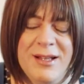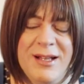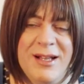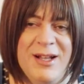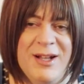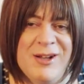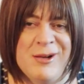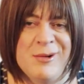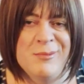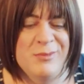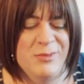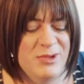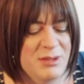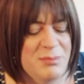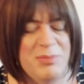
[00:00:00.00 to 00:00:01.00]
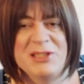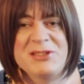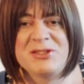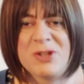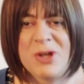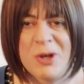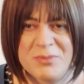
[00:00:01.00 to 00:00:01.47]
the bus
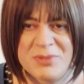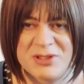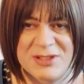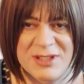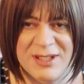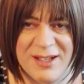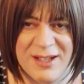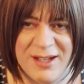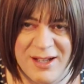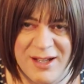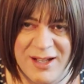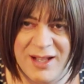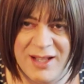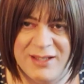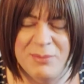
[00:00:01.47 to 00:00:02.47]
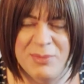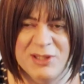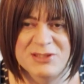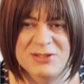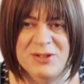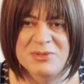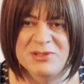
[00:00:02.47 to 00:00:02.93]
stops, any
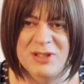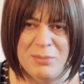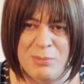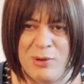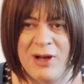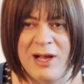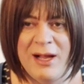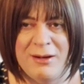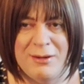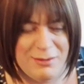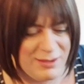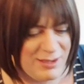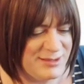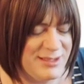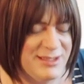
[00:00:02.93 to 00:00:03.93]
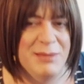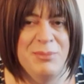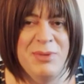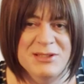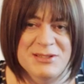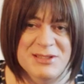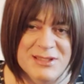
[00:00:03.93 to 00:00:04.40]
bus stops that I put out, and any
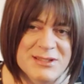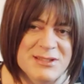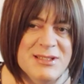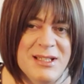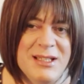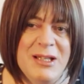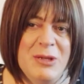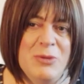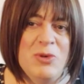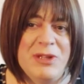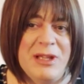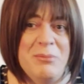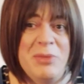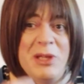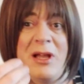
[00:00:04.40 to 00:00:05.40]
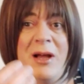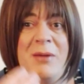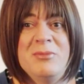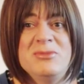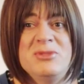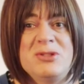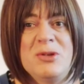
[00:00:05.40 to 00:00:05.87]
buses will then
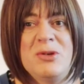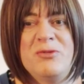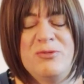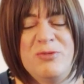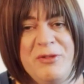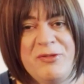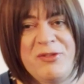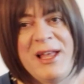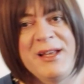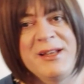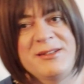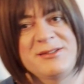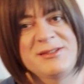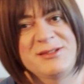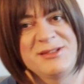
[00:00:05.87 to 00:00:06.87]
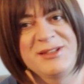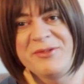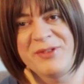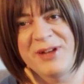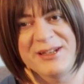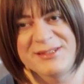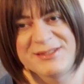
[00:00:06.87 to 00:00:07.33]
become sort of reflect the
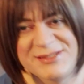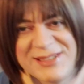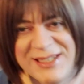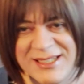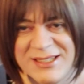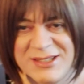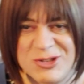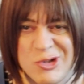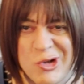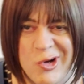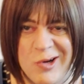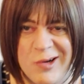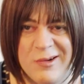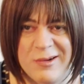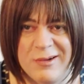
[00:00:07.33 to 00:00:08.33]
fact that it's not